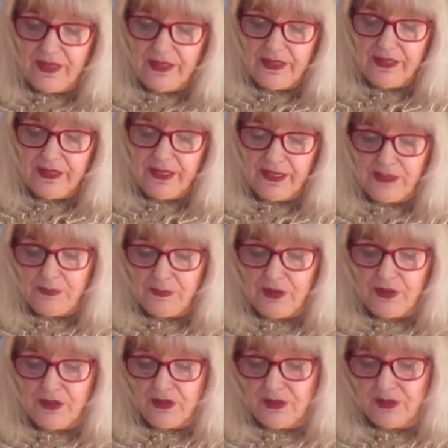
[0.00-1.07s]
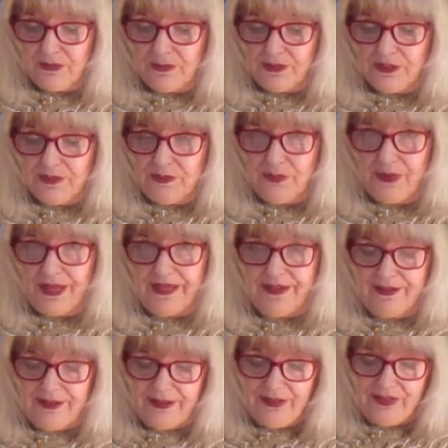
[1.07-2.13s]
He held my arm in his black
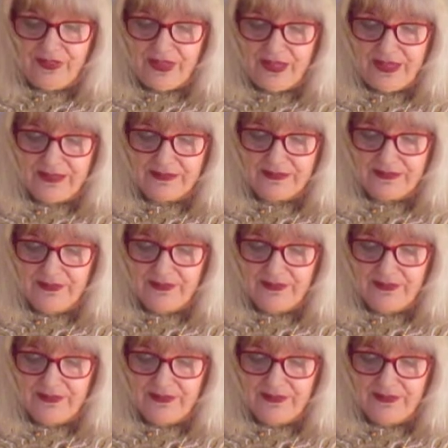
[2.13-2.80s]
clawed hand.